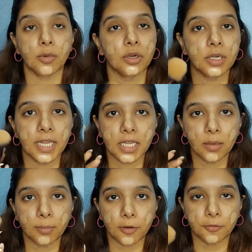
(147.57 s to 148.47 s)
gonna take a
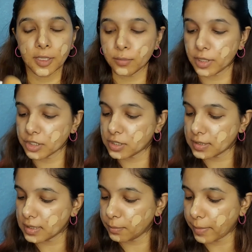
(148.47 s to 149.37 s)
buffing brush. This
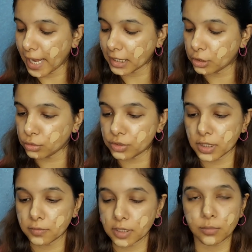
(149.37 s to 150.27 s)
is the PAC
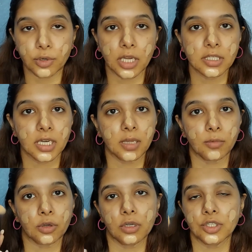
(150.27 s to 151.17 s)
231 brush and I'm
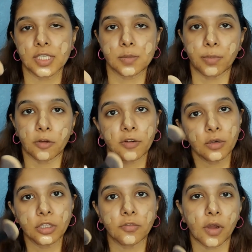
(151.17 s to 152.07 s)
gonna just buff
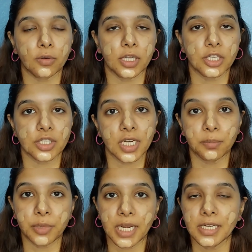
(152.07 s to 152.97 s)
out the foundation
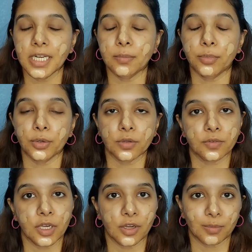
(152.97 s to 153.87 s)
and blend it
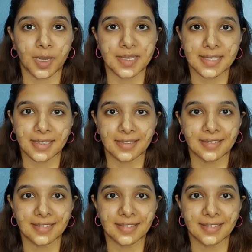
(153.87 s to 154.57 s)
beautifully on my skin.